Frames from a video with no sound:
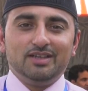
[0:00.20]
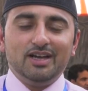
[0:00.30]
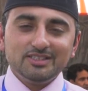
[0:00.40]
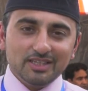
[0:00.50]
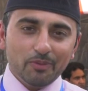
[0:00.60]

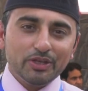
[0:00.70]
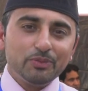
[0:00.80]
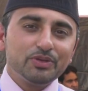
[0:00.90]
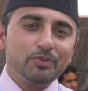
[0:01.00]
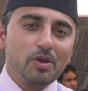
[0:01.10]
Assalamu
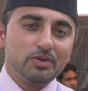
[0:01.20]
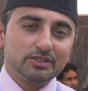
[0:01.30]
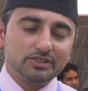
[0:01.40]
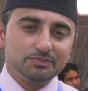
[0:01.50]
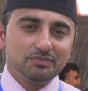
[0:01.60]
alaikum, dear
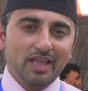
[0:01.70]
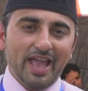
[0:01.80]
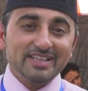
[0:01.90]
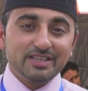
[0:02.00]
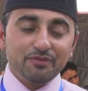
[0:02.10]
viewers.
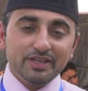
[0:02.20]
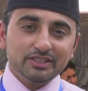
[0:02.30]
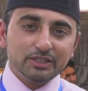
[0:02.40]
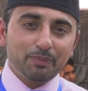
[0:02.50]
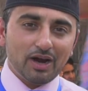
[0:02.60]
As every
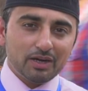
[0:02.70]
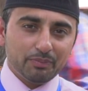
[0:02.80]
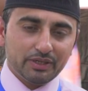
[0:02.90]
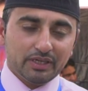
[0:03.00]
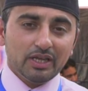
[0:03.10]
other
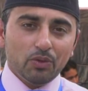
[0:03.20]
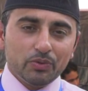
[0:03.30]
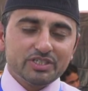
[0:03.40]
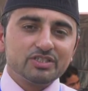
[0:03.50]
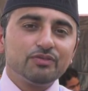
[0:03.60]
department
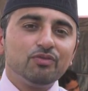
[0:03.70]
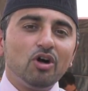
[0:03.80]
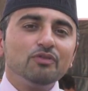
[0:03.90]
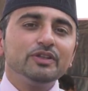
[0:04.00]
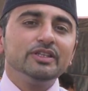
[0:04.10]
which is
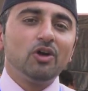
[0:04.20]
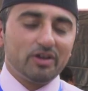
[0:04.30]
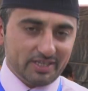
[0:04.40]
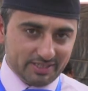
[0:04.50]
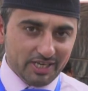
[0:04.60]
involved in the
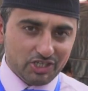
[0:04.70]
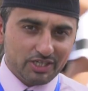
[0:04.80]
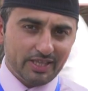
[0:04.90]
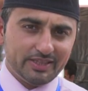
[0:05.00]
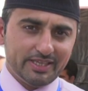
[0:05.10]

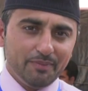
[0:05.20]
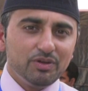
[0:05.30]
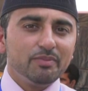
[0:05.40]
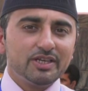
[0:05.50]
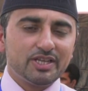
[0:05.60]
organization and the
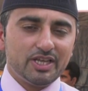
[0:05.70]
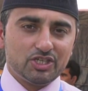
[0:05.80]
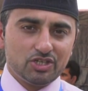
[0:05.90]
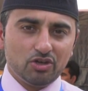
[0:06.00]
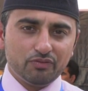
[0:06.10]

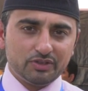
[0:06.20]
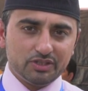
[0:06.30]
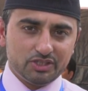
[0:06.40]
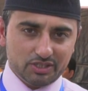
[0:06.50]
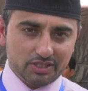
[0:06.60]
implementation of
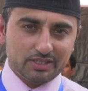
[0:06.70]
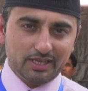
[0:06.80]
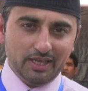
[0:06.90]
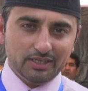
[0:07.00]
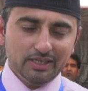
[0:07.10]
the Jalsa
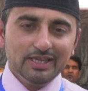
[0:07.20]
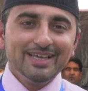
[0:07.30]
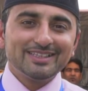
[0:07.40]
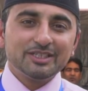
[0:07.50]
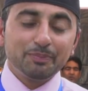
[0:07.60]
Salana,
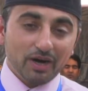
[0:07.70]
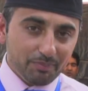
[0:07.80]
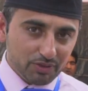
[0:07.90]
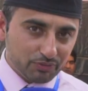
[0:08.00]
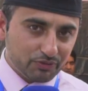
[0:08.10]
the
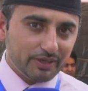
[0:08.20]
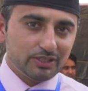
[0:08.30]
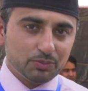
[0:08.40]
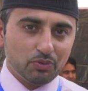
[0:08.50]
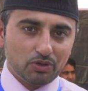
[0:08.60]
Department of
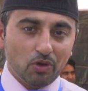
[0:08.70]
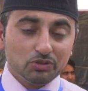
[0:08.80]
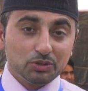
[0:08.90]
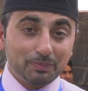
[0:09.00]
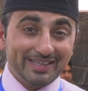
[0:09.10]
Transport
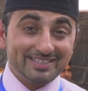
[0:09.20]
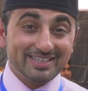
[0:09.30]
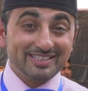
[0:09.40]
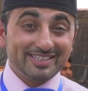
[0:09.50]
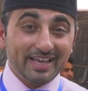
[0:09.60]
also plays
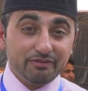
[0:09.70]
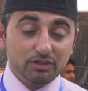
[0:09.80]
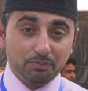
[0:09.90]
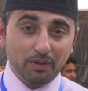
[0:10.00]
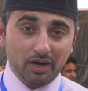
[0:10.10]
an
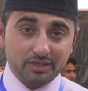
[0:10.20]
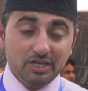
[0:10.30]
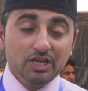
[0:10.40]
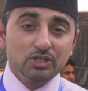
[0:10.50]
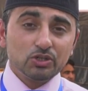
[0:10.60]
integral part
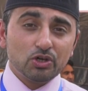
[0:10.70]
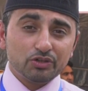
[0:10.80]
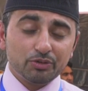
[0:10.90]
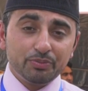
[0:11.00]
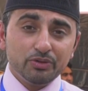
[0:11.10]
to
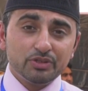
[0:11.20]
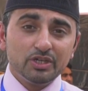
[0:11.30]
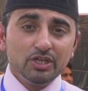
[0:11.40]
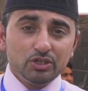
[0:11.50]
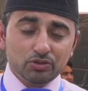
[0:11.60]
contribute
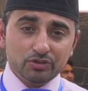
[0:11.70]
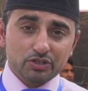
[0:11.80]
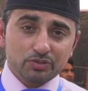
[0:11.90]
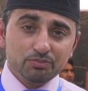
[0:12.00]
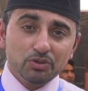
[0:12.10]
to the
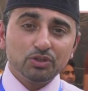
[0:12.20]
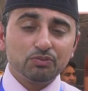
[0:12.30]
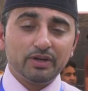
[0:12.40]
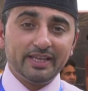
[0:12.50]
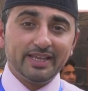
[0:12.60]
smooth
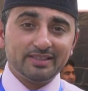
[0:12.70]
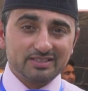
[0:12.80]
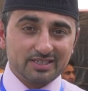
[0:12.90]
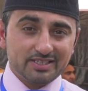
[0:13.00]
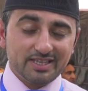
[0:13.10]
running and the
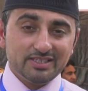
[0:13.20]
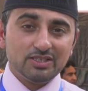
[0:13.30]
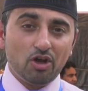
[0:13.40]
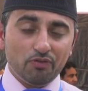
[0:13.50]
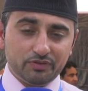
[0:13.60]
success
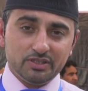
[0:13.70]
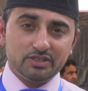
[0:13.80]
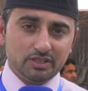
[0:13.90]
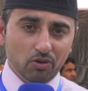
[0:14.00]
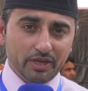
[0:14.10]
of
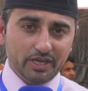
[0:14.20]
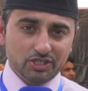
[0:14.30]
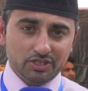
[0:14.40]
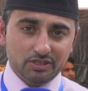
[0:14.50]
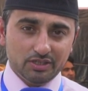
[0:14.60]
this
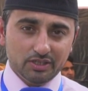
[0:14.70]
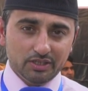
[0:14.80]
occasion.